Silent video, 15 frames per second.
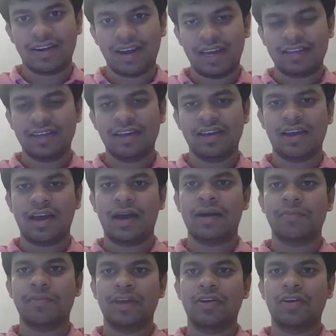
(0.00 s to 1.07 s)
I think
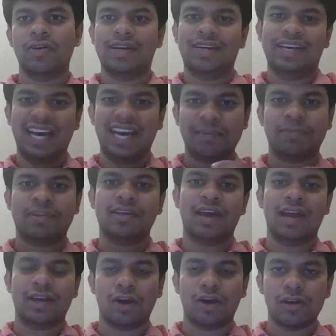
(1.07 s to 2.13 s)
depth
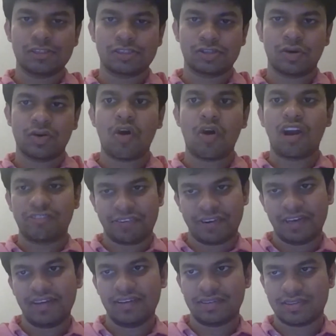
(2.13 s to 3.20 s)
and also
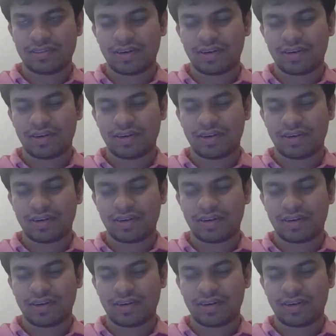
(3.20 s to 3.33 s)
confidence